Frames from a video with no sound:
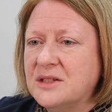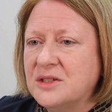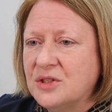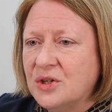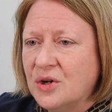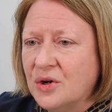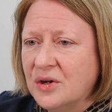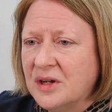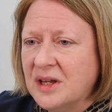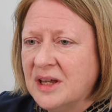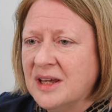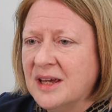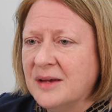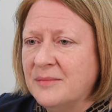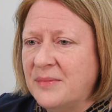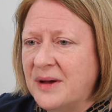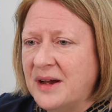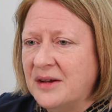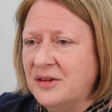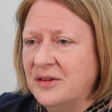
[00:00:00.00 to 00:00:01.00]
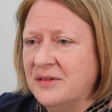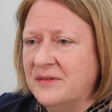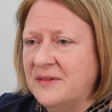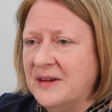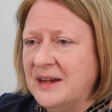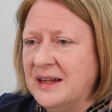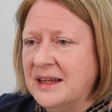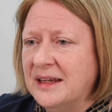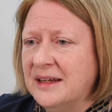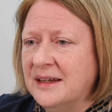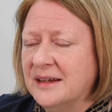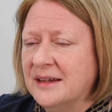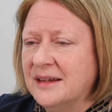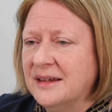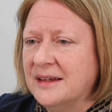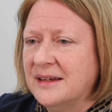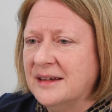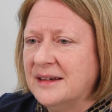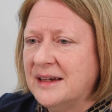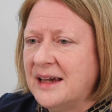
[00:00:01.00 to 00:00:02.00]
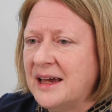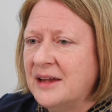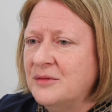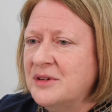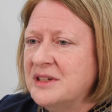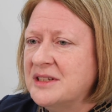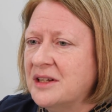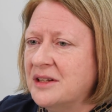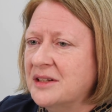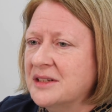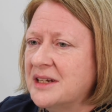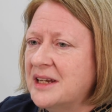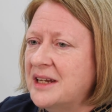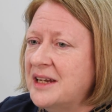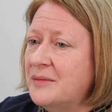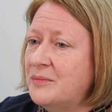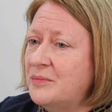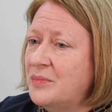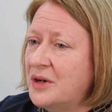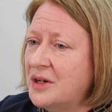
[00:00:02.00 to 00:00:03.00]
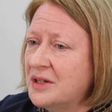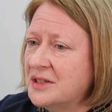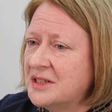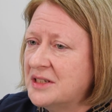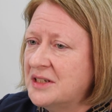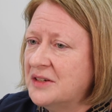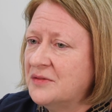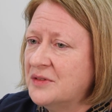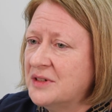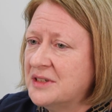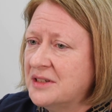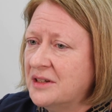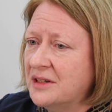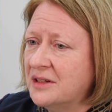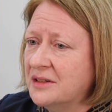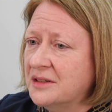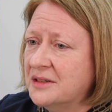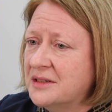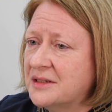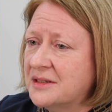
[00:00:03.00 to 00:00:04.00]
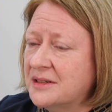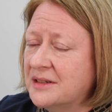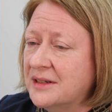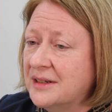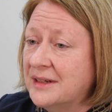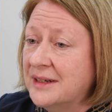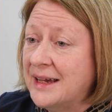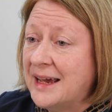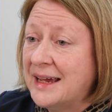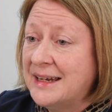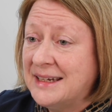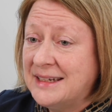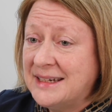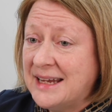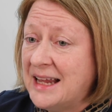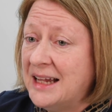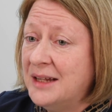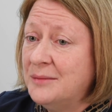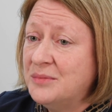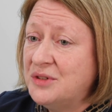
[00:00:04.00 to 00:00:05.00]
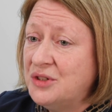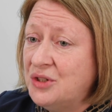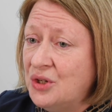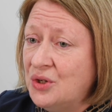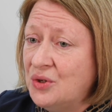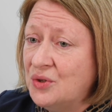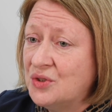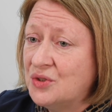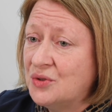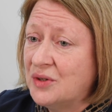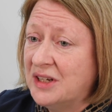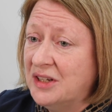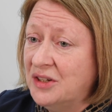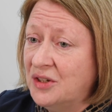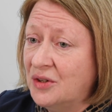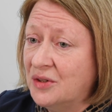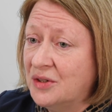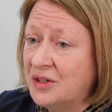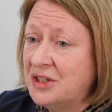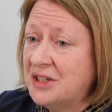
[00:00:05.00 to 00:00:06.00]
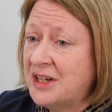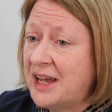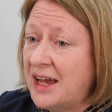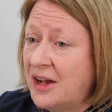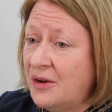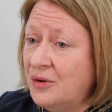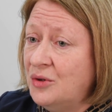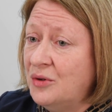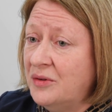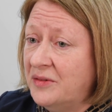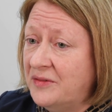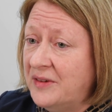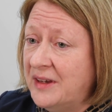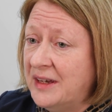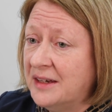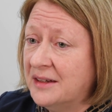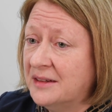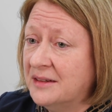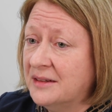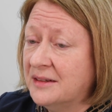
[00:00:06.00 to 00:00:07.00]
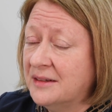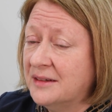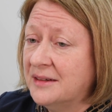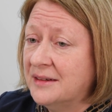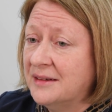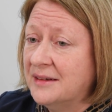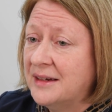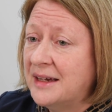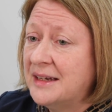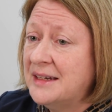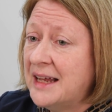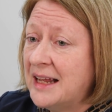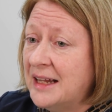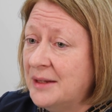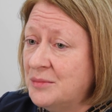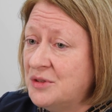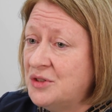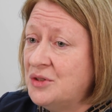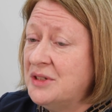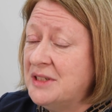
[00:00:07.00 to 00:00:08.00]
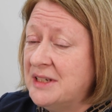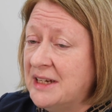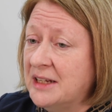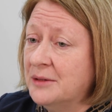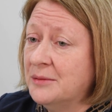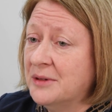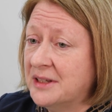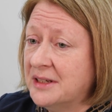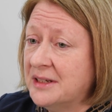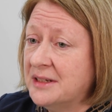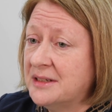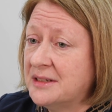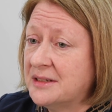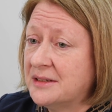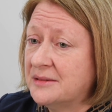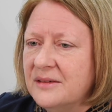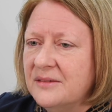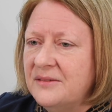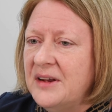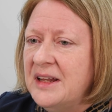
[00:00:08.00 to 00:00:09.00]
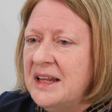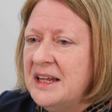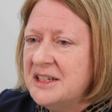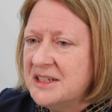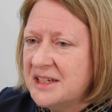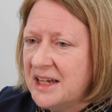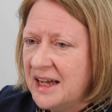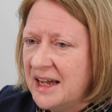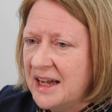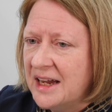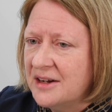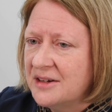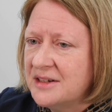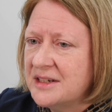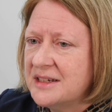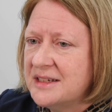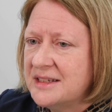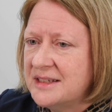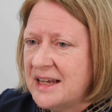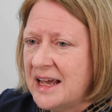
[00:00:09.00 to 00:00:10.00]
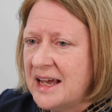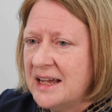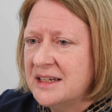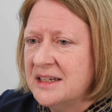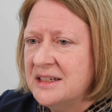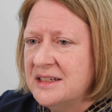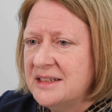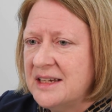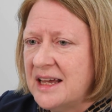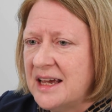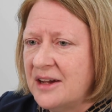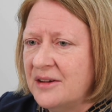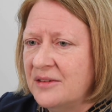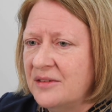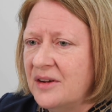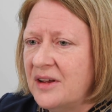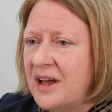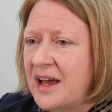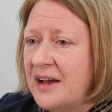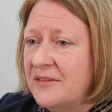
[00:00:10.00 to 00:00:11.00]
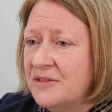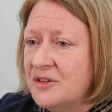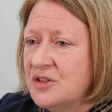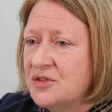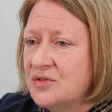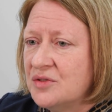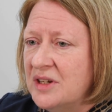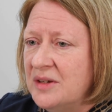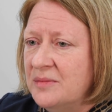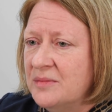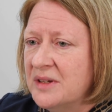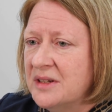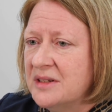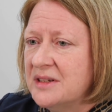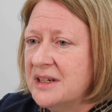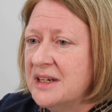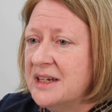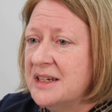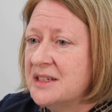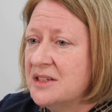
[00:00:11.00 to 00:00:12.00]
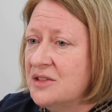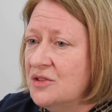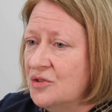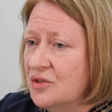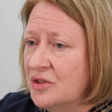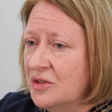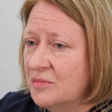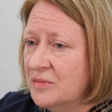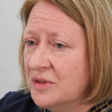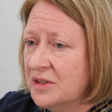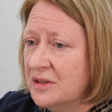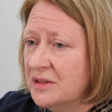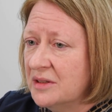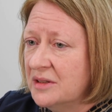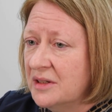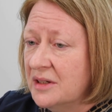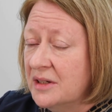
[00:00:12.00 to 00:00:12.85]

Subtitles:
Talking about your feeling can result in a positive result, and it helps you to acknowledge how you feel and helps you deal with it. Feeling tired, sad and down after treatment is normal,